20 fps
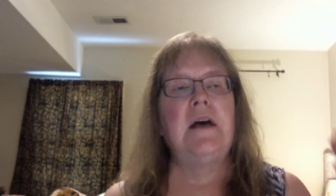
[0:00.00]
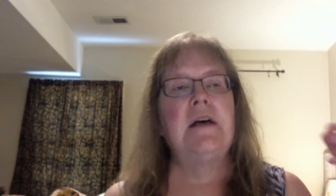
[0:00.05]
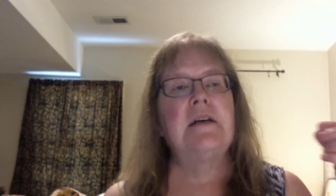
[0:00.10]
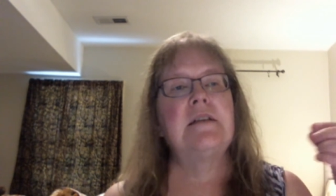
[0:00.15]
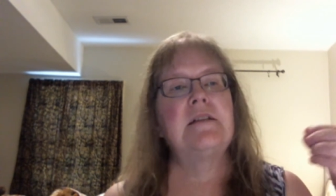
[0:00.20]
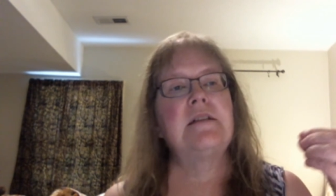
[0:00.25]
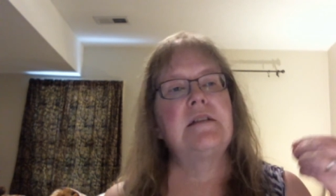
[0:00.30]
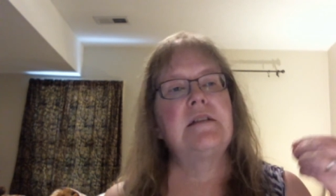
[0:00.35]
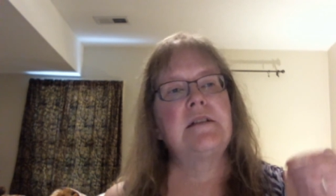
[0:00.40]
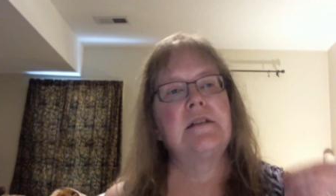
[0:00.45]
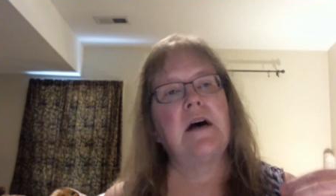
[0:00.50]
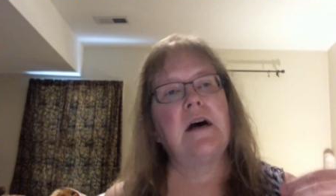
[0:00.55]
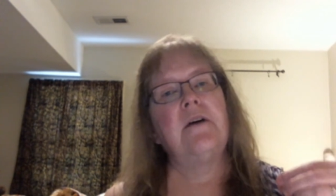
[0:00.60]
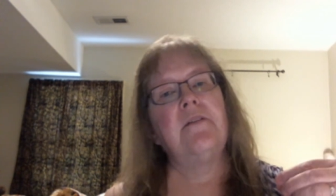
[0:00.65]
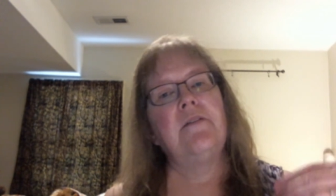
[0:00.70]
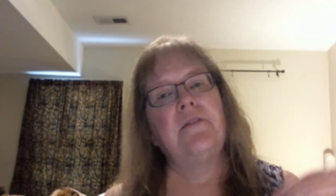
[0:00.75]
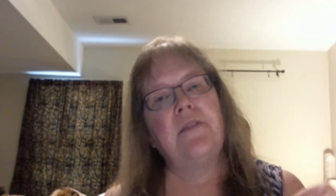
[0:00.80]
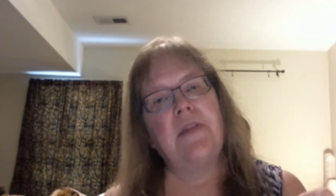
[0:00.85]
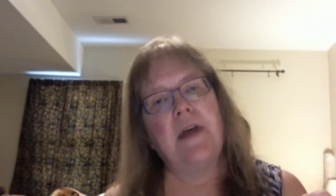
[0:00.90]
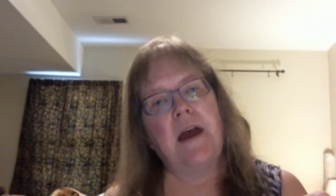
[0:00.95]

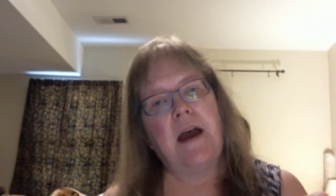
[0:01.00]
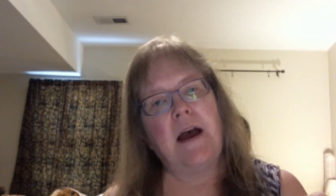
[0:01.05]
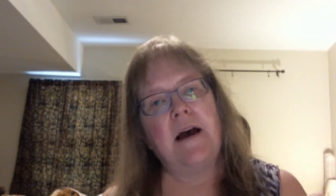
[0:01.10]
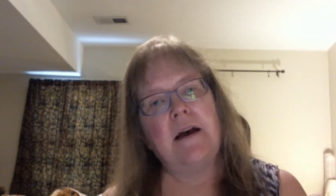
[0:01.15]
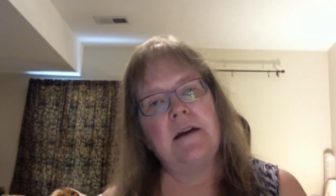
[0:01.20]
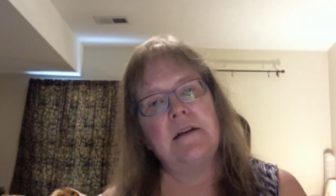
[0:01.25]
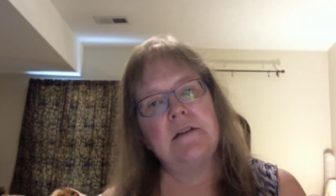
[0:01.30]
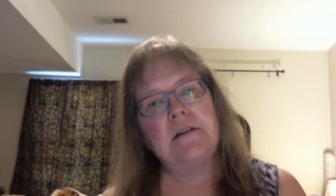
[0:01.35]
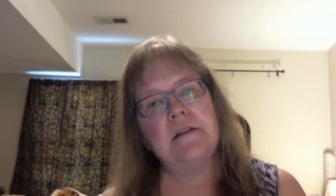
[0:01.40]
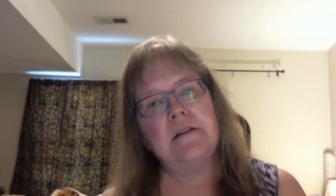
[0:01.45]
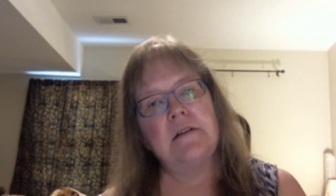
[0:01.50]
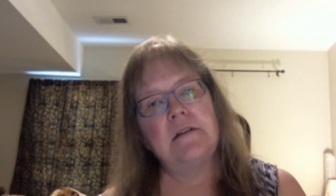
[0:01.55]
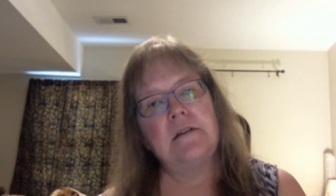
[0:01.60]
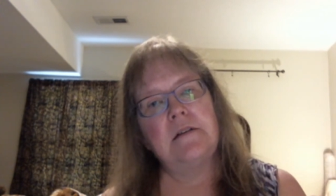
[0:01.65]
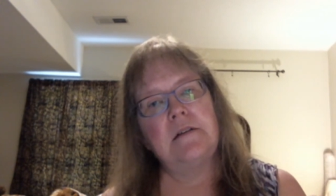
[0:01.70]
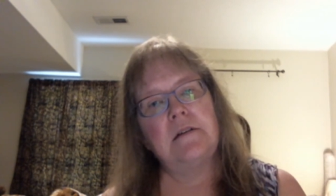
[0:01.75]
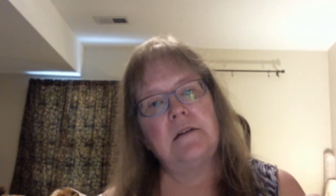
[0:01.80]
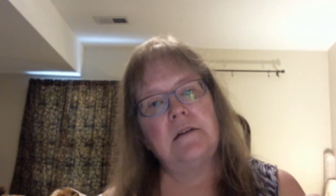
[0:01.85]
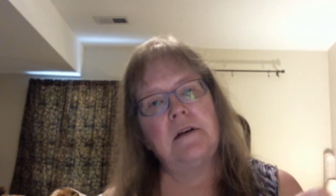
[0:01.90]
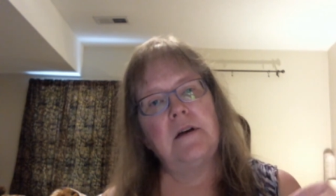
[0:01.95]
Stuff that
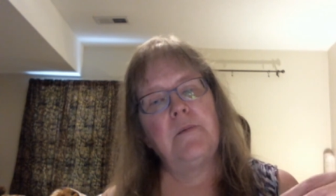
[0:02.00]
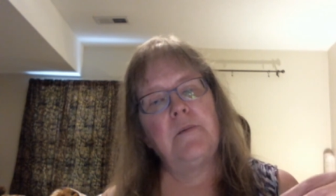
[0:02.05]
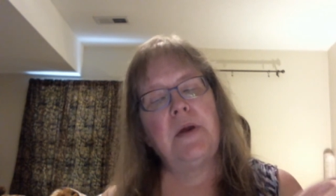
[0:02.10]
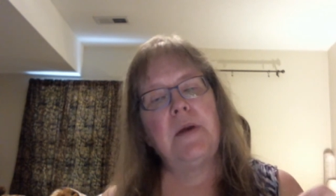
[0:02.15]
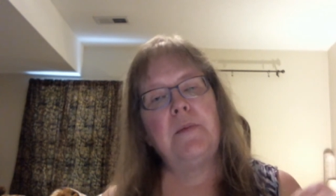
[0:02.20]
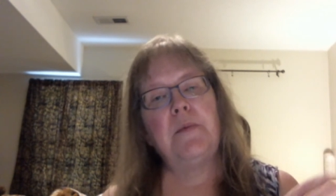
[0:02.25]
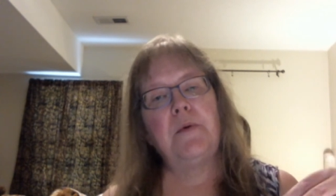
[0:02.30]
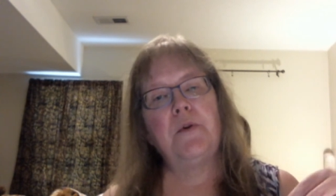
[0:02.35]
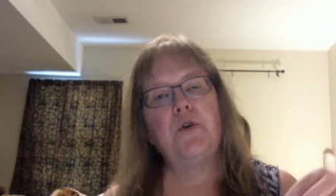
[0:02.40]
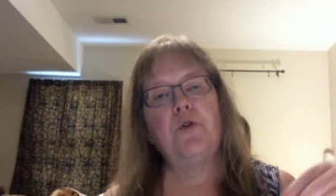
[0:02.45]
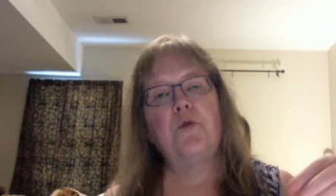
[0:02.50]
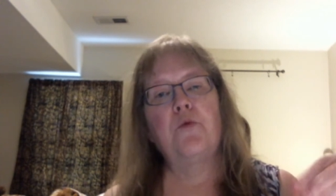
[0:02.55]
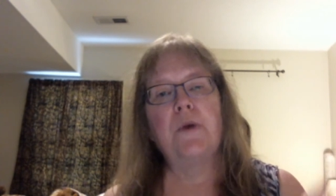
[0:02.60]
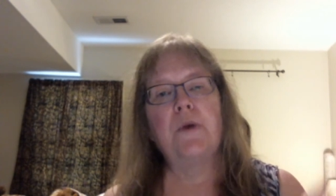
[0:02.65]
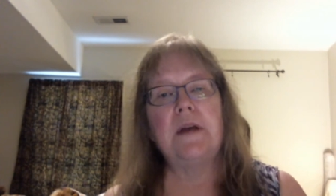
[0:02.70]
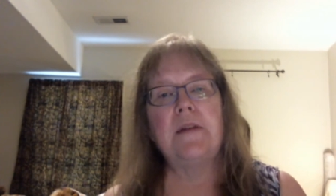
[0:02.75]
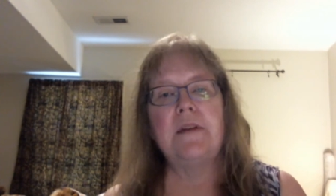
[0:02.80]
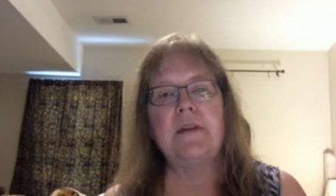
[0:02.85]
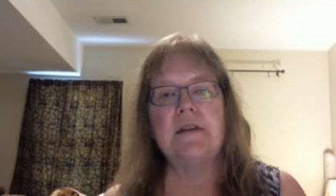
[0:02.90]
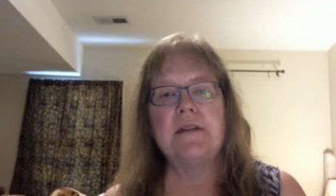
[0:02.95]
people who
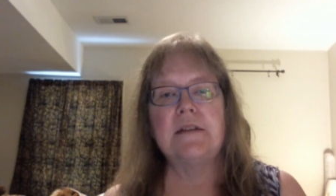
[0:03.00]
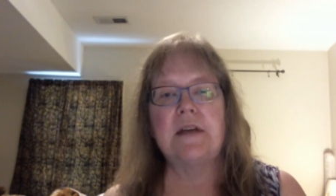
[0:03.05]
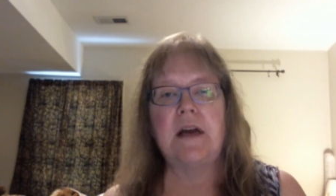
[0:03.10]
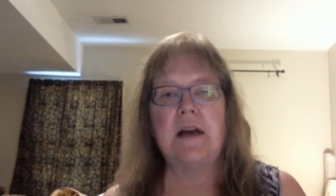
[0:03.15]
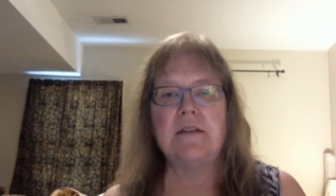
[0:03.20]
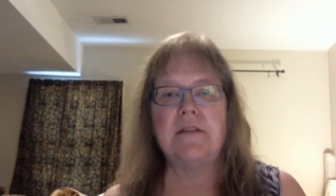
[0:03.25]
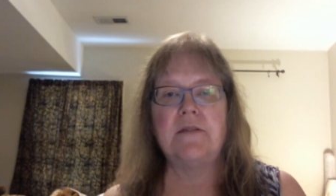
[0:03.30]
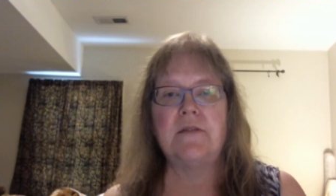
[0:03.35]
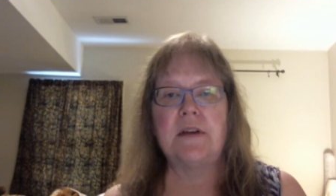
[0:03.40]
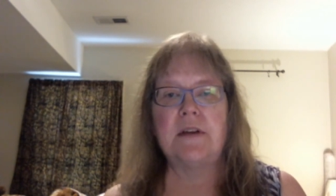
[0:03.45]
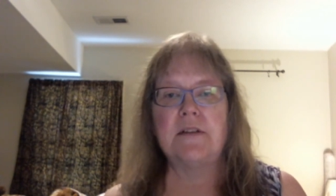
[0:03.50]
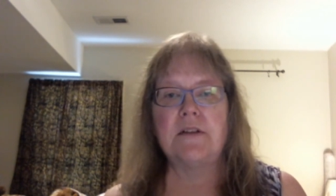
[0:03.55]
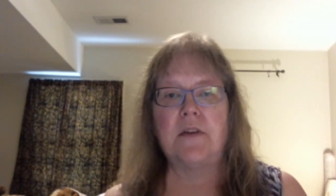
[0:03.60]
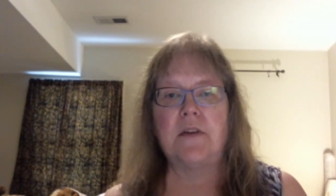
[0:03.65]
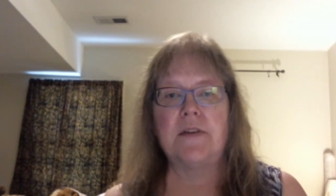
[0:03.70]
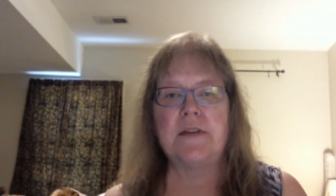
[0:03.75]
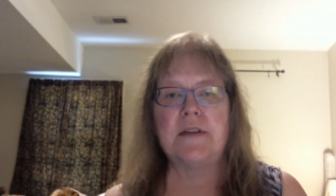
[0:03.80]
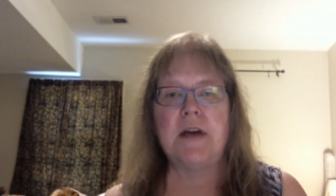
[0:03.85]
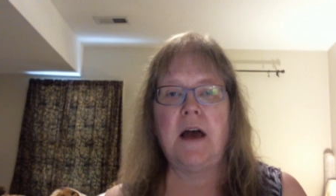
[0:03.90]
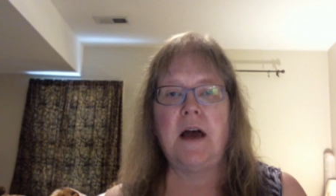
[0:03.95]
read these kinds of things all
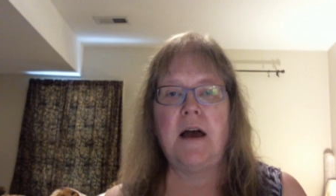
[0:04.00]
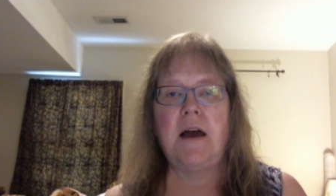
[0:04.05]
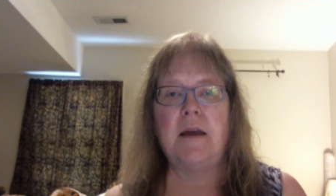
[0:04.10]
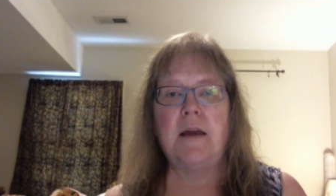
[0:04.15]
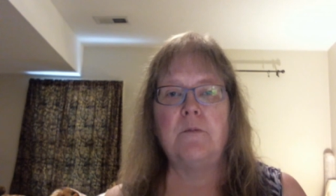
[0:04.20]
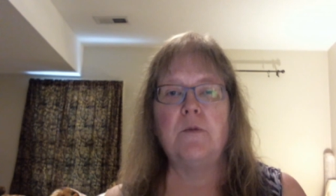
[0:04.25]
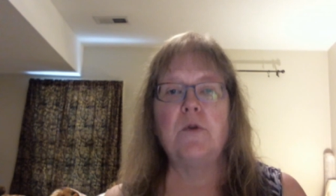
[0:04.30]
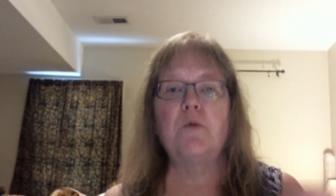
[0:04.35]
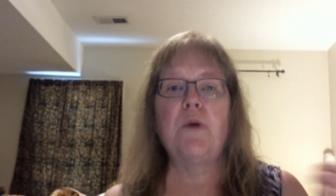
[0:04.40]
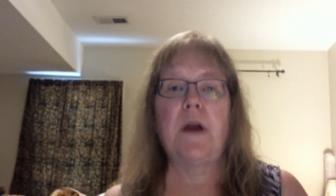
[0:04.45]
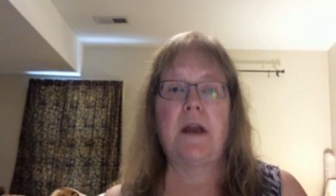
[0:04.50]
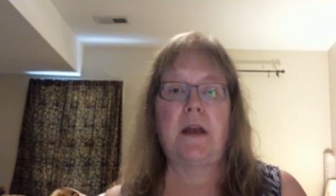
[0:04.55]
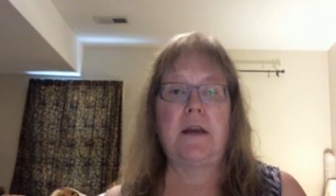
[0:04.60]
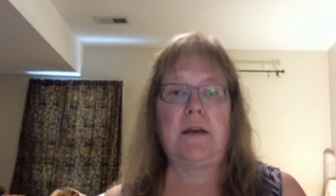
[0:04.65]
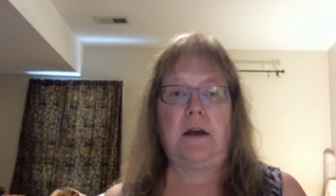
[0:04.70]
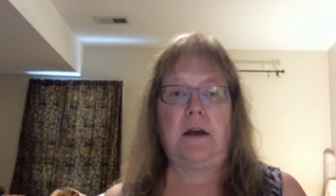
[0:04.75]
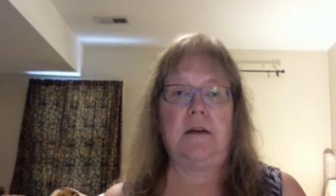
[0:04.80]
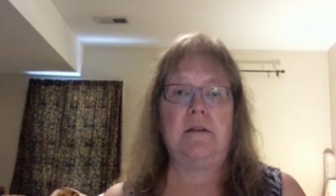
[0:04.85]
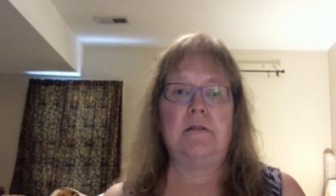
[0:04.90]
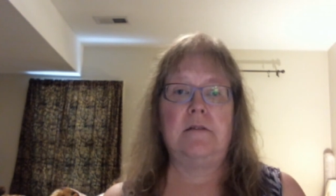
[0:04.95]
the time would
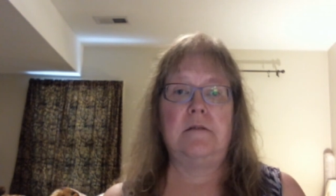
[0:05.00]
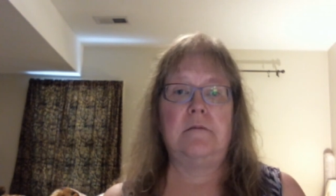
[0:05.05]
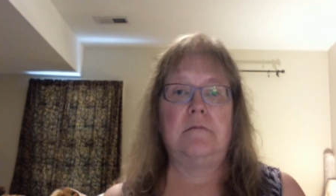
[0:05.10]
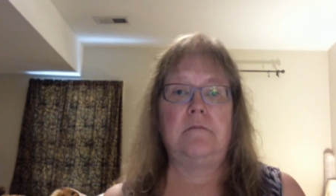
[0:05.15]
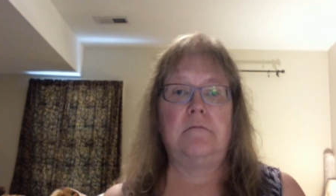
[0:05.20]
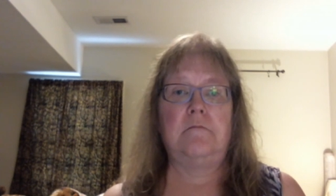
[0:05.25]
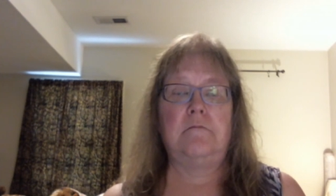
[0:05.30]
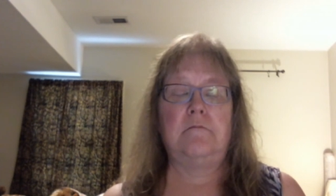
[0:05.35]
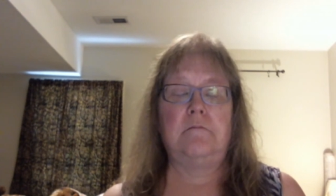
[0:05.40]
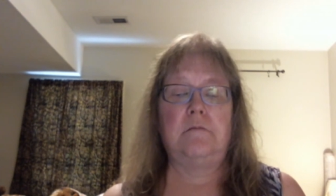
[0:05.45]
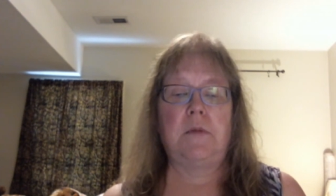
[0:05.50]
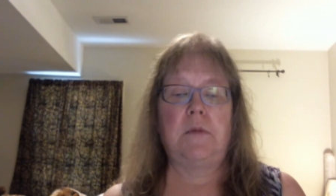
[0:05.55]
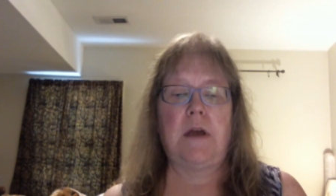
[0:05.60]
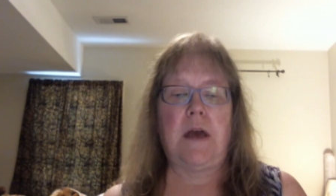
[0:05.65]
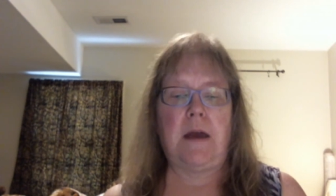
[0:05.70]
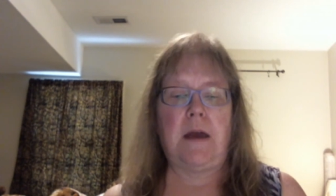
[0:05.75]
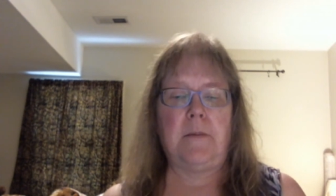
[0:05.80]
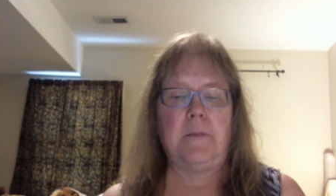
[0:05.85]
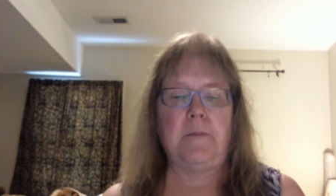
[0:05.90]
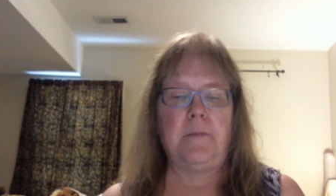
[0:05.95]
recognize.
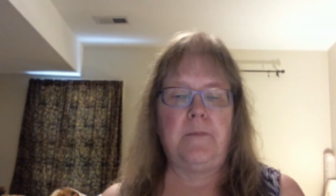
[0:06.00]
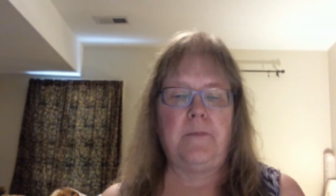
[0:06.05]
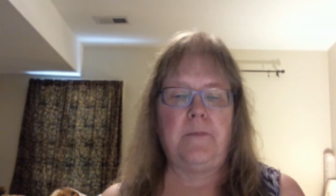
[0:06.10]
Okay.